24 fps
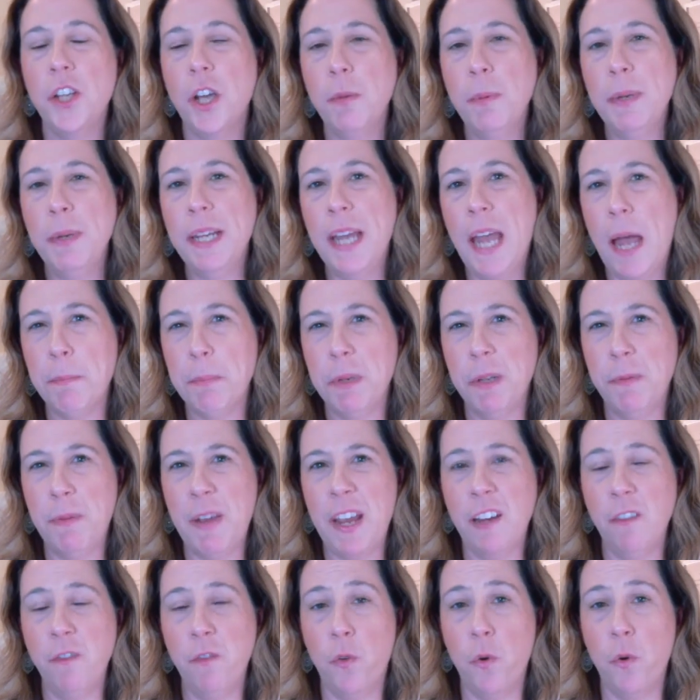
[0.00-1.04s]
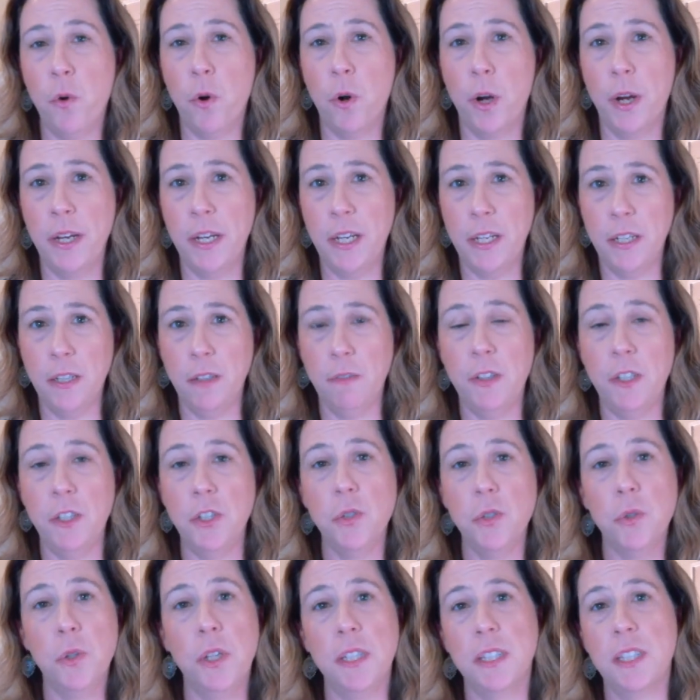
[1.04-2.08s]
Adobe Captivate for an
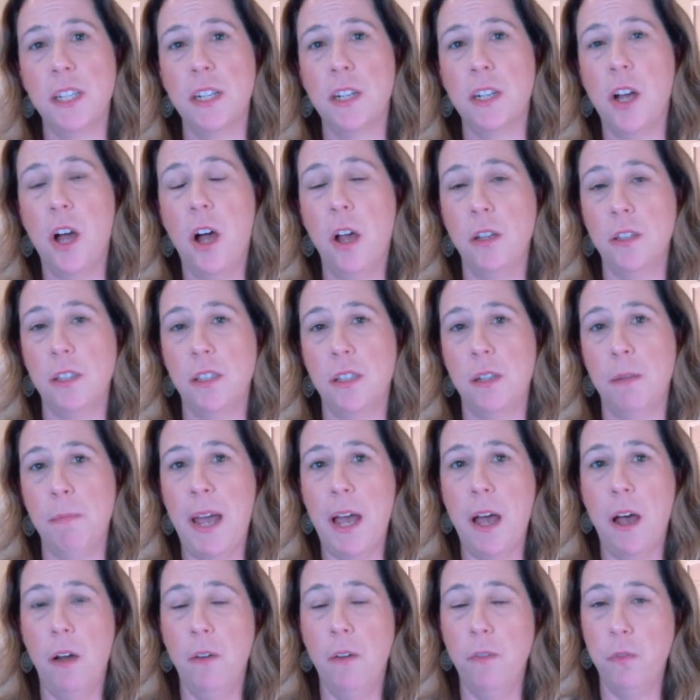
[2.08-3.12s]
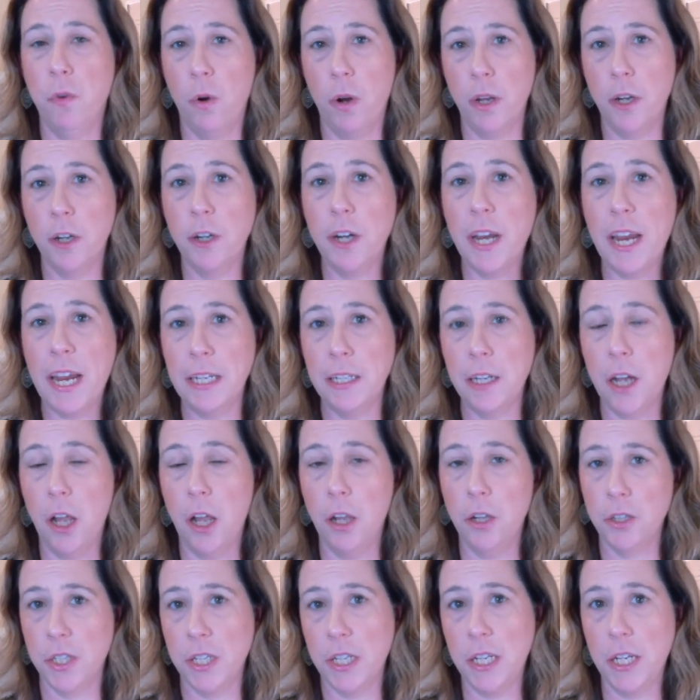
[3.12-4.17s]
individual is going to cost about
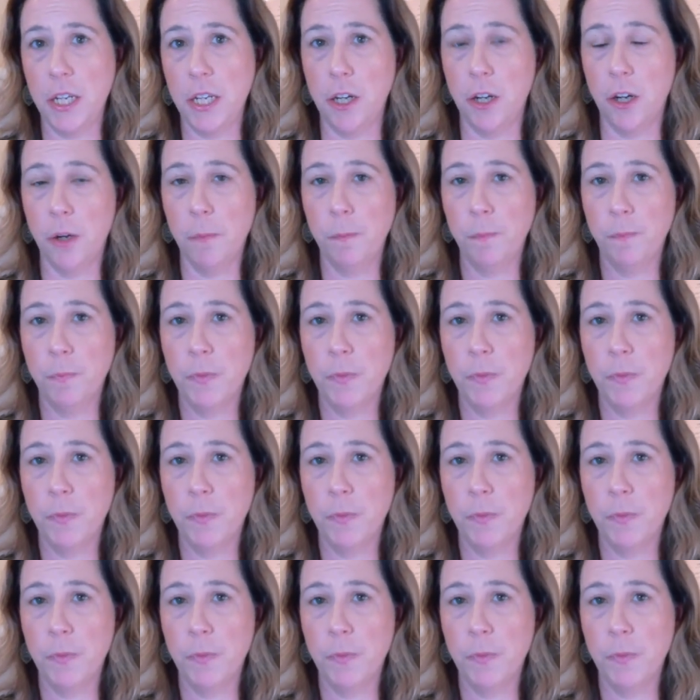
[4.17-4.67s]
$408 a year,